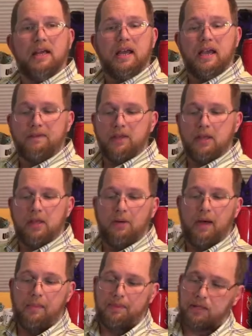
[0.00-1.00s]
even though
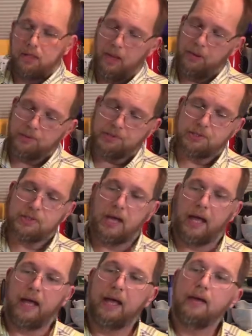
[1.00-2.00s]
up close,
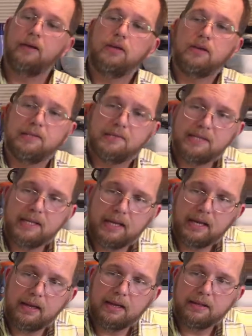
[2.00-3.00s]
you can
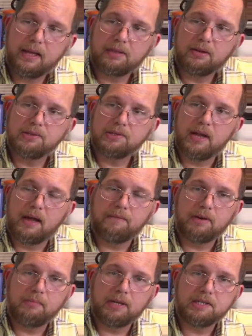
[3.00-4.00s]
see that there's not
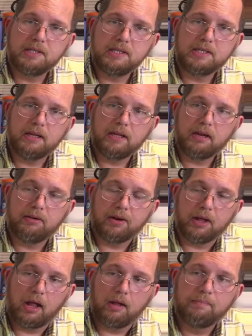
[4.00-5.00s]
very much detail here at
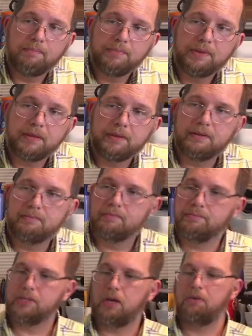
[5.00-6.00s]
all.
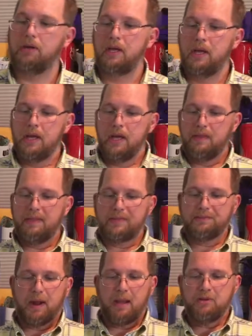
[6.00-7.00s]
So
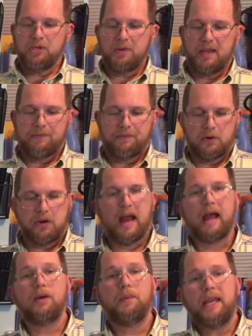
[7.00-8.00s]
that's what I'm doing for
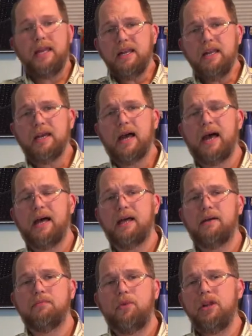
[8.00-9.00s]
Halloween.
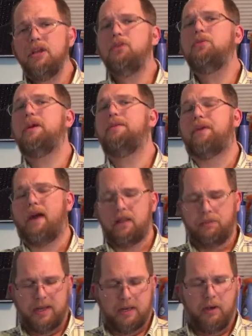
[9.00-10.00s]
What are you doing for
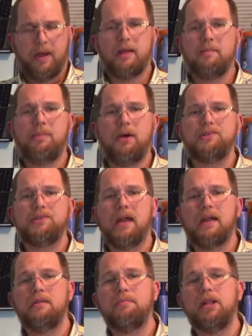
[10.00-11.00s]
Halloween? Go ahead and post
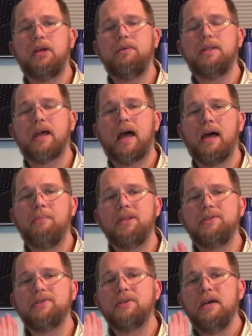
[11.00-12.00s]
down and below in the
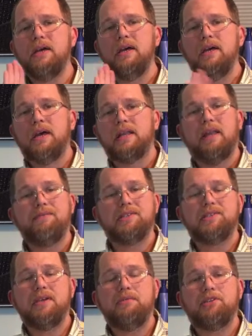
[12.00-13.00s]
comments. I'd love to
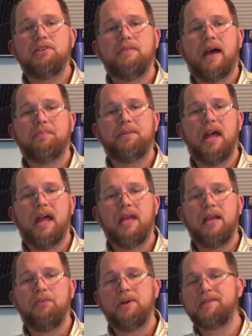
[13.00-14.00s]
see what you've got
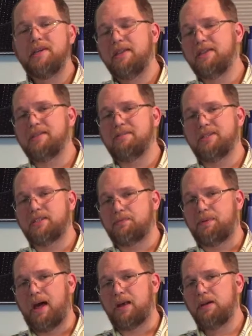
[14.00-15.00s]
planning. Once again, this is
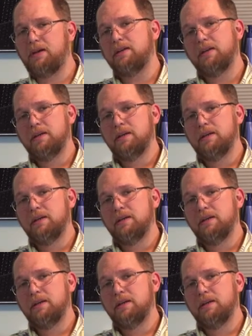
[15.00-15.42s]
Mr. Potter.